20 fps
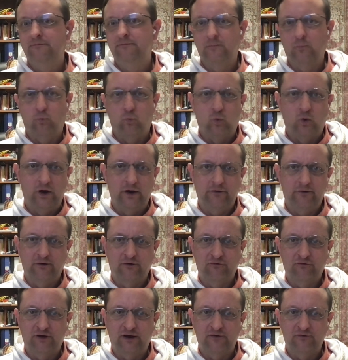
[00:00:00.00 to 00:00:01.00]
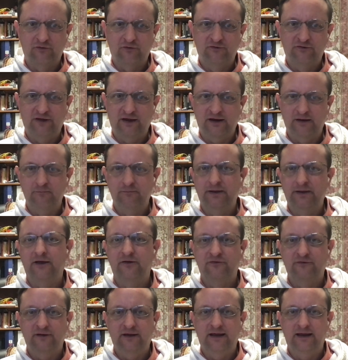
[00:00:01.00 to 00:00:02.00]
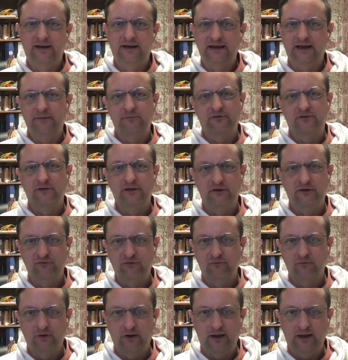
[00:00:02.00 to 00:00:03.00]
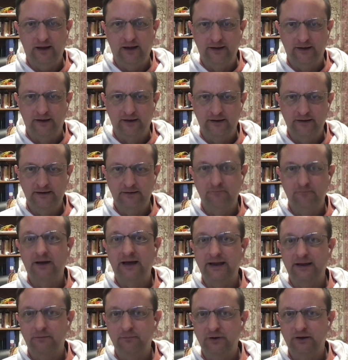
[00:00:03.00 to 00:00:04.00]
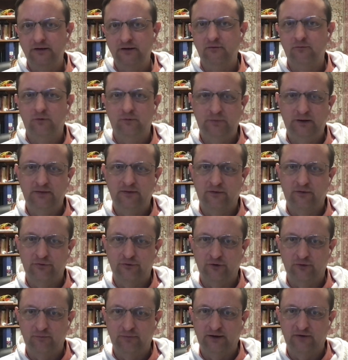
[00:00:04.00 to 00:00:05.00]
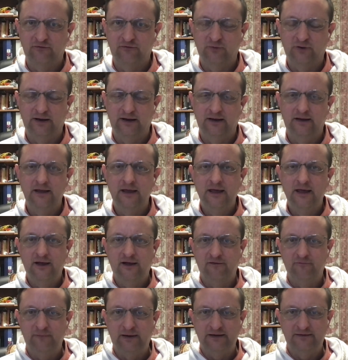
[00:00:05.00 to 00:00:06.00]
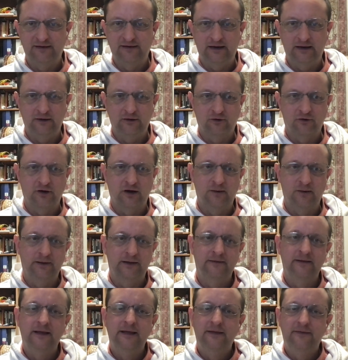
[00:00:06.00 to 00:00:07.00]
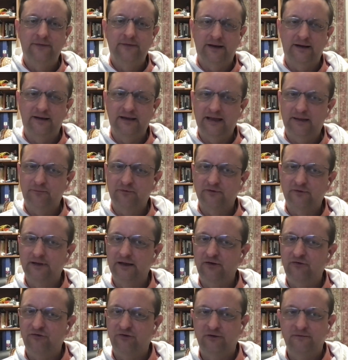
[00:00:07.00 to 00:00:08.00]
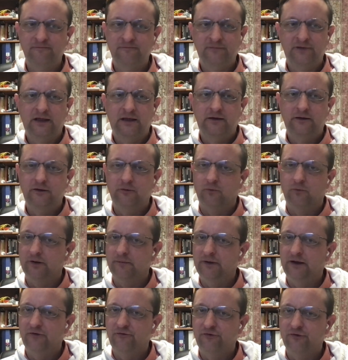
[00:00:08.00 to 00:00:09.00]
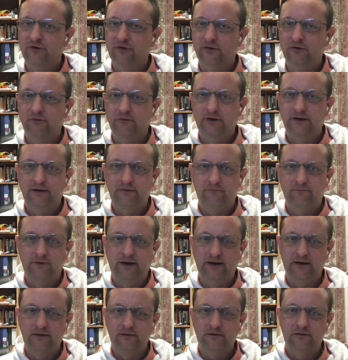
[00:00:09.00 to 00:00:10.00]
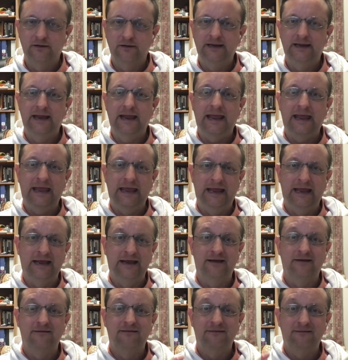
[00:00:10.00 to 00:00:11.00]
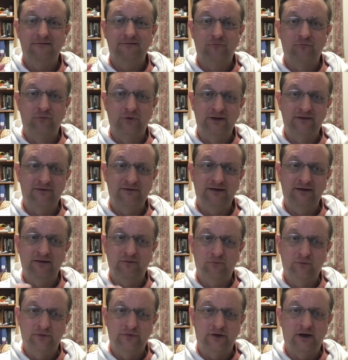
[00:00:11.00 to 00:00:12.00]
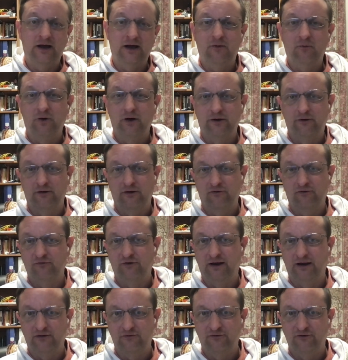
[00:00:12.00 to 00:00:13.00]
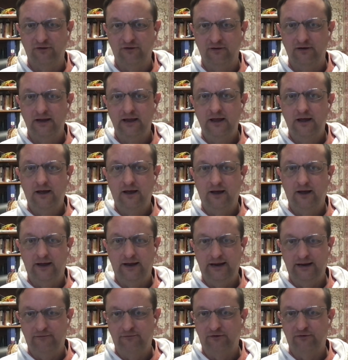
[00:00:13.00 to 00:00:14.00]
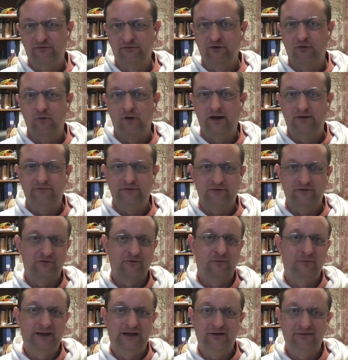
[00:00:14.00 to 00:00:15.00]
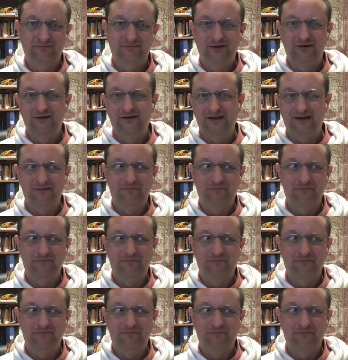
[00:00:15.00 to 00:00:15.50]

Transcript: Water extraction second best. Encapsulation, in my opinion, would be the third best way of maintaining your carpet. That encapsulation, you want to make sure you're doing it regularly and rinsing it with a hot water extraction every so often. So you can get